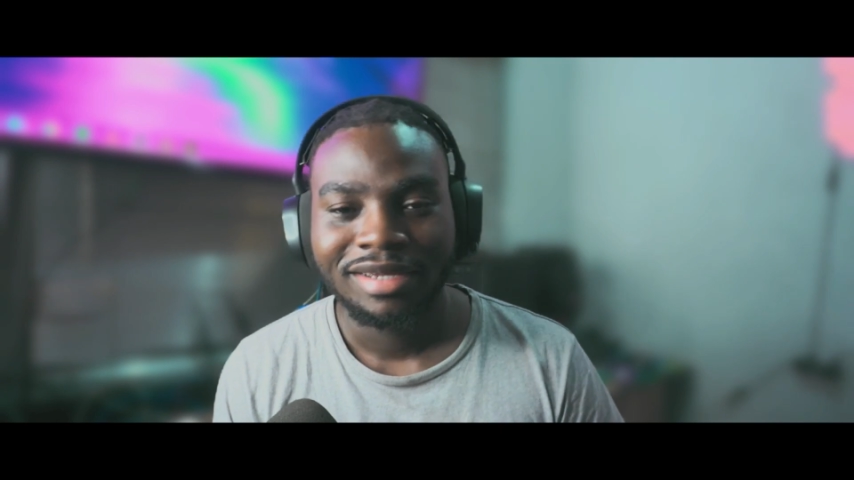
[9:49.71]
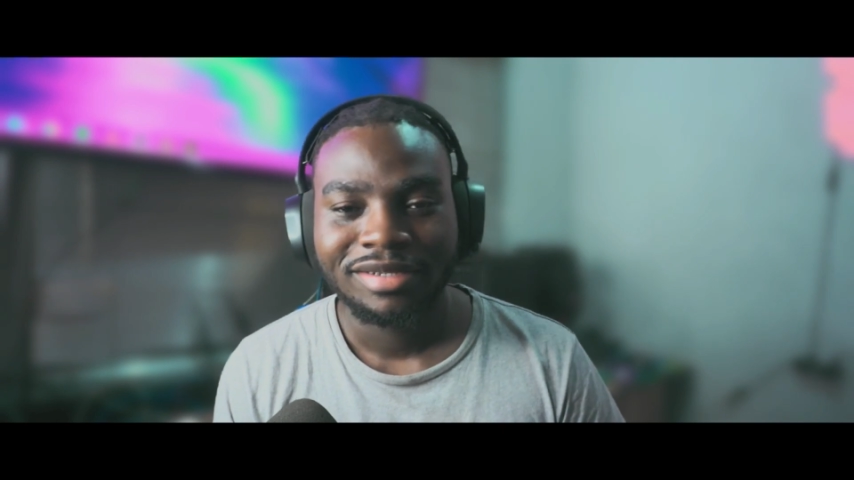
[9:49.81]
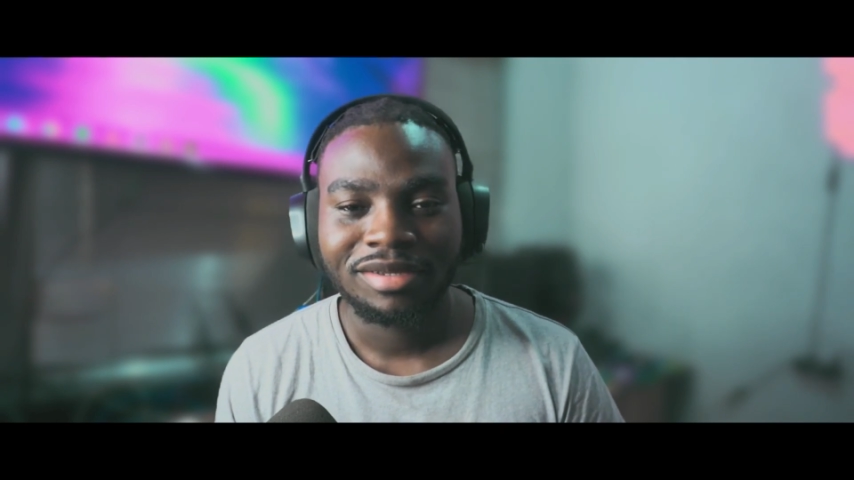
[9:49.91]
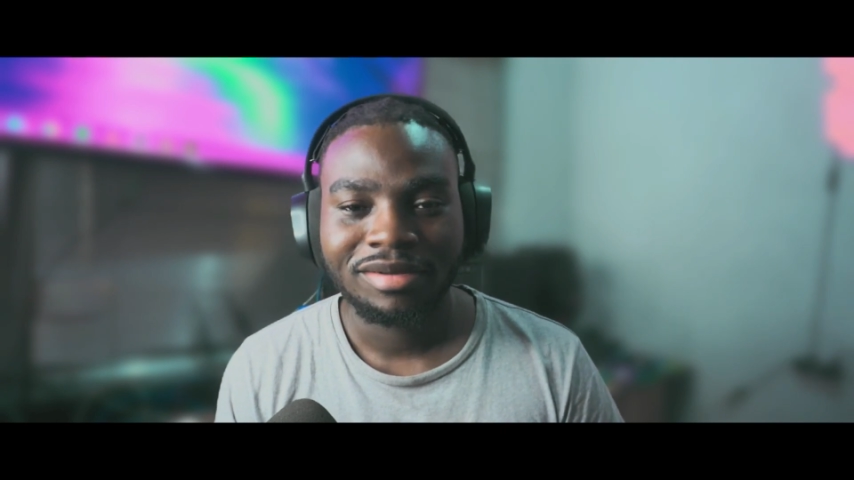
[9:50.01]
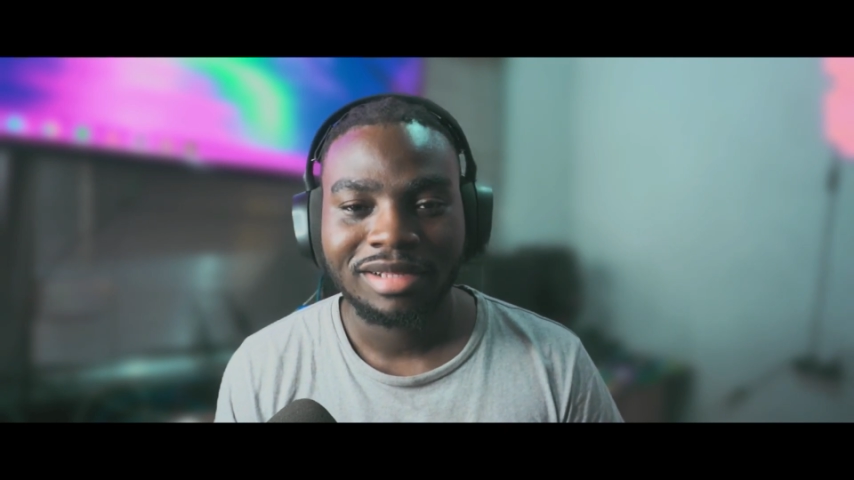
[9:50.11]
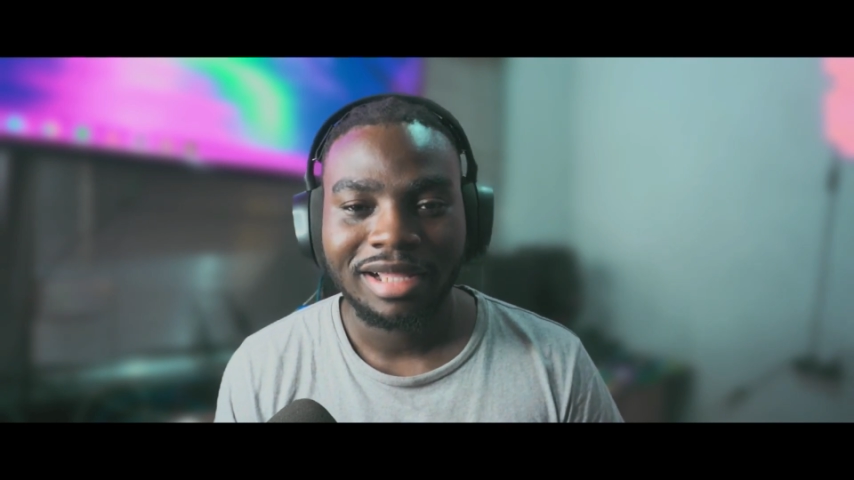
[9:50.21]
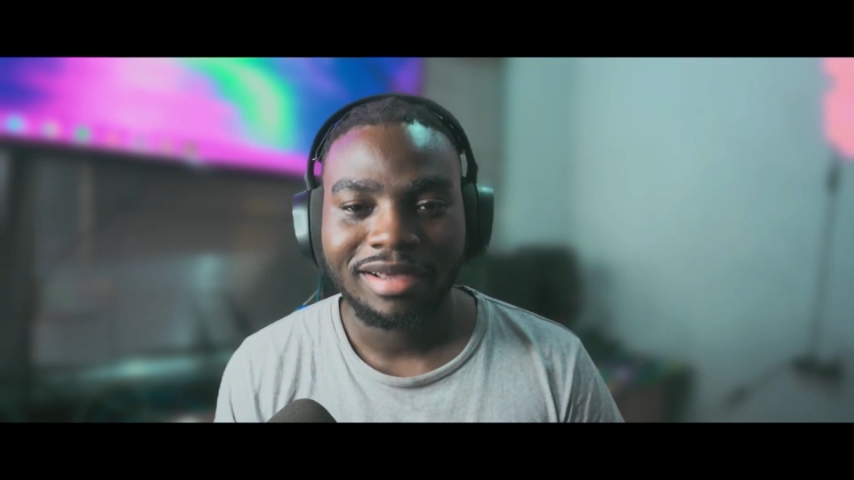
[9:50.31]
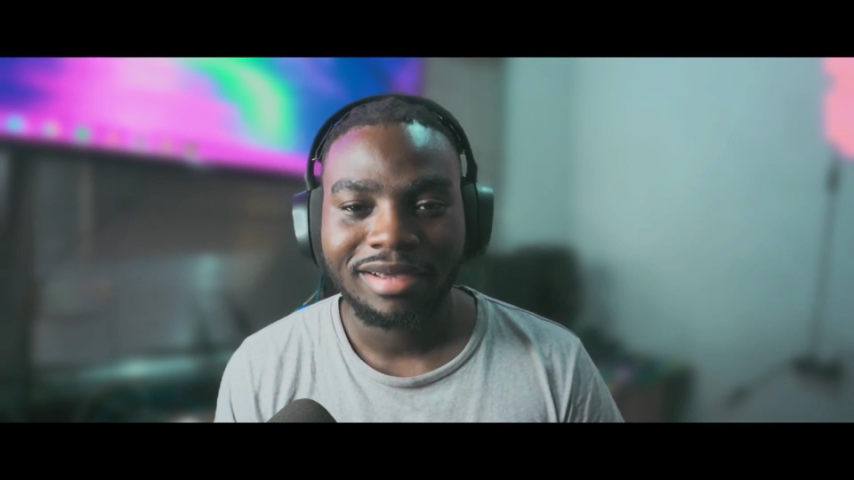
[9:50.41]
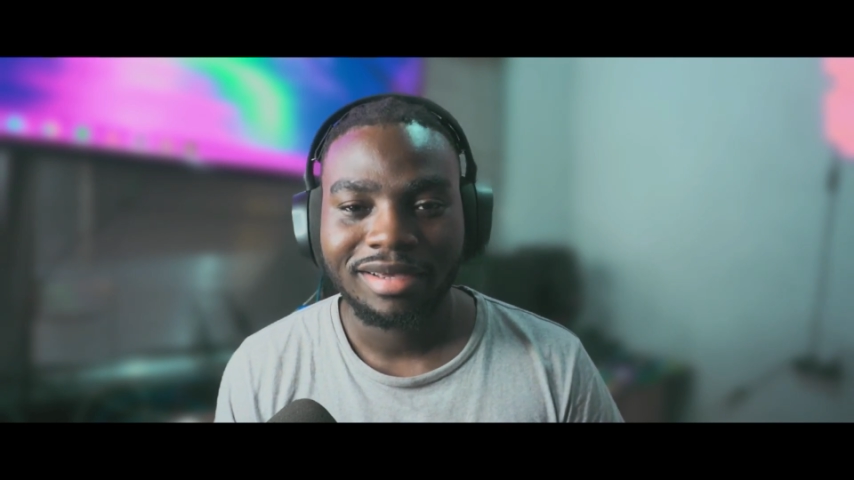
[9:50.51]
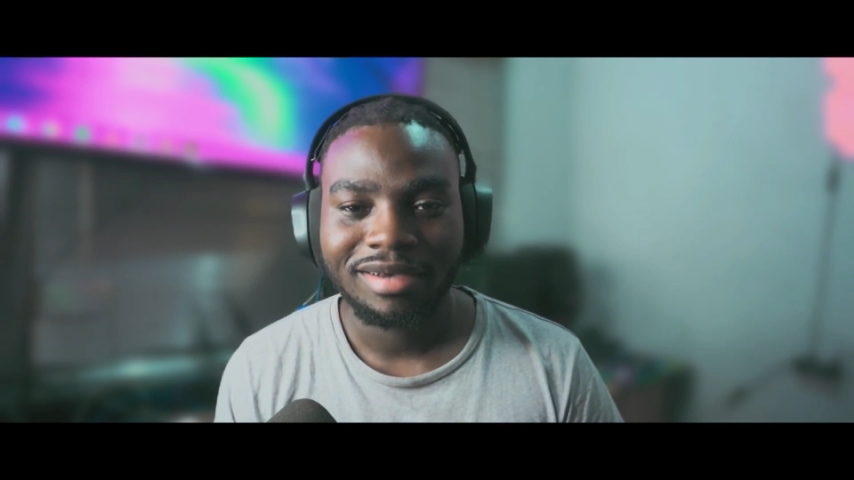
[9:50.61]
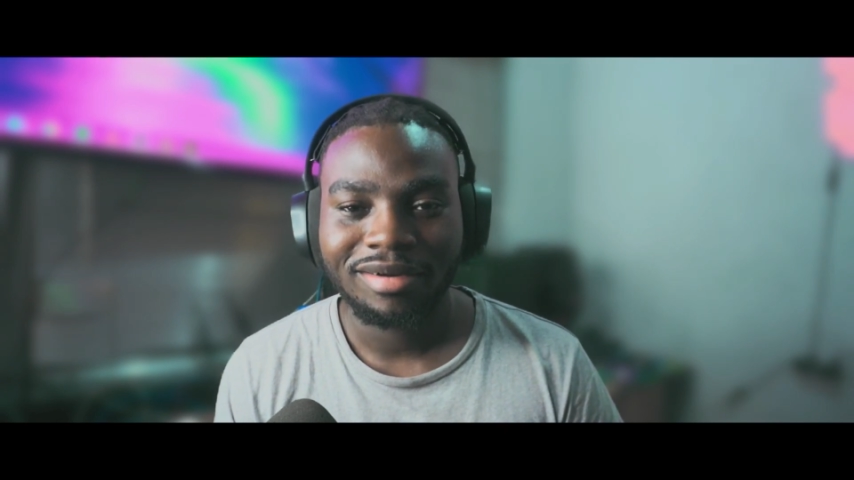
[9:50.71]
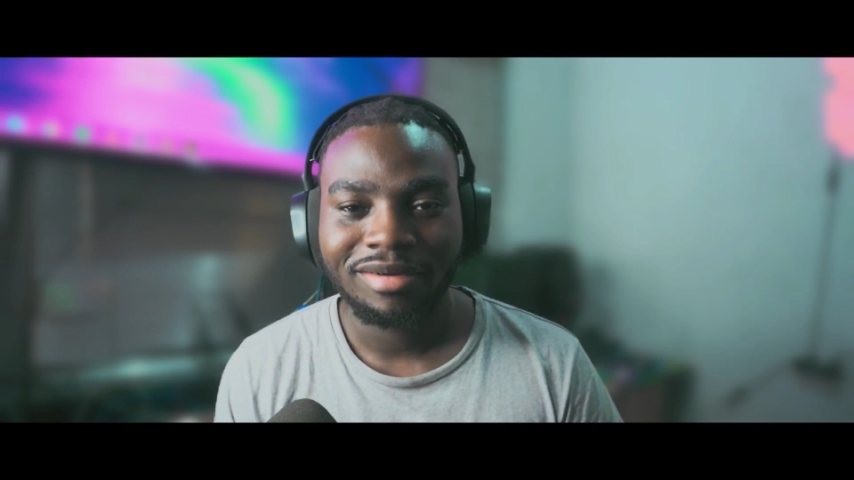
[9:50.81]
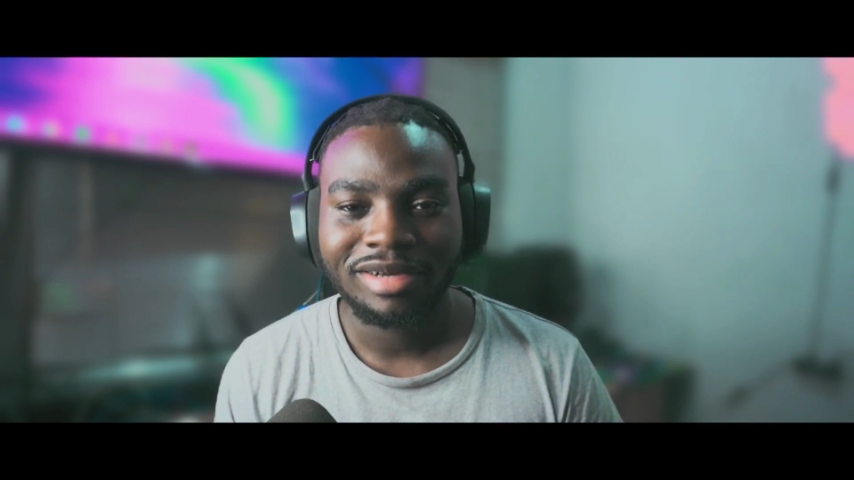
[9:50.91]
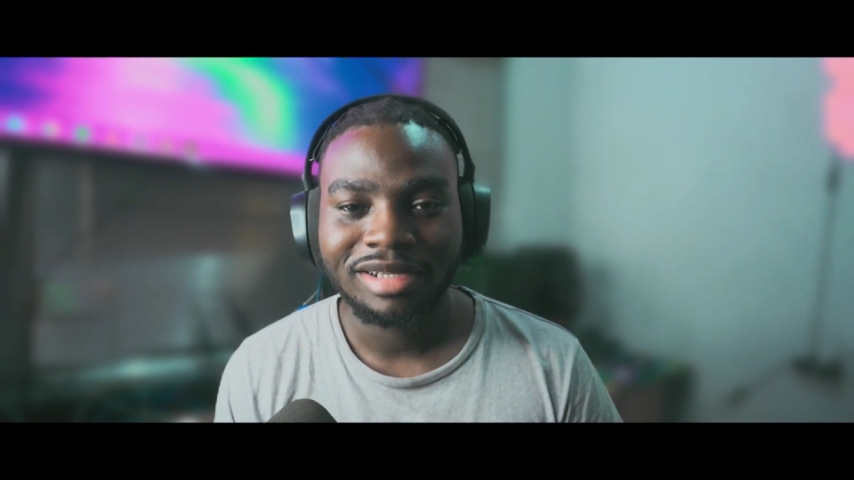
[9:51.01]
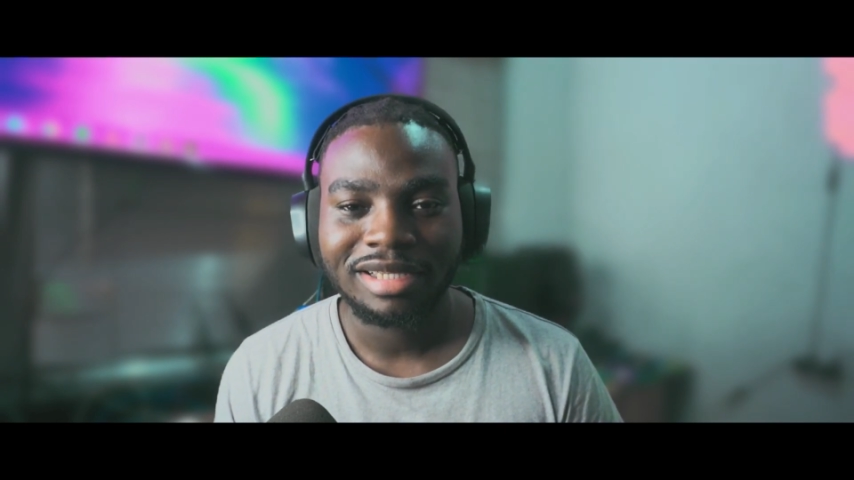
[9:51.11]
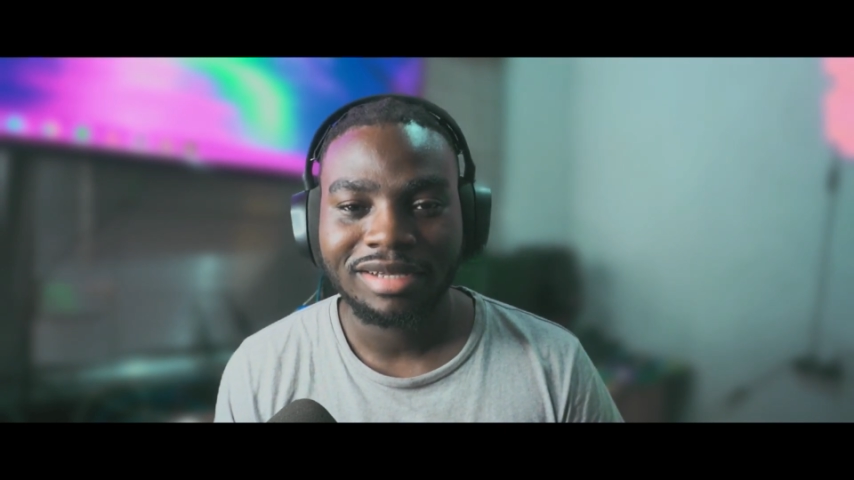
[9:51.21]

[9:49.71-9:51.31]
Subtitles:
So like already